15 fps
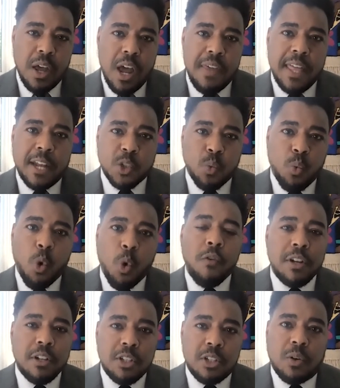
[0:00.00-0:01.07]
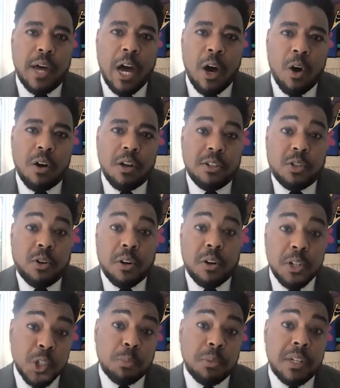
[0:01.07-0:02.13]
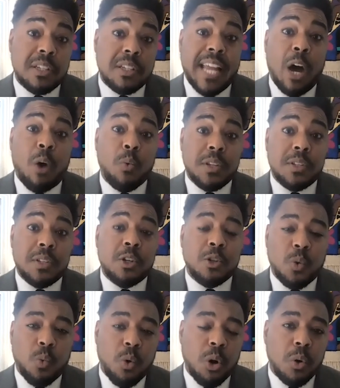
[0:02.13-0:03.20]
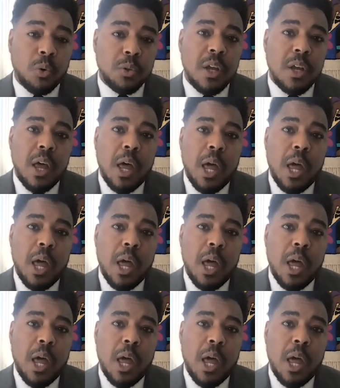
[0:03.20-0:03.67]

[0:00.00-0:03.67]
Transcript: and that it's woven into our disciplines and how we see the world.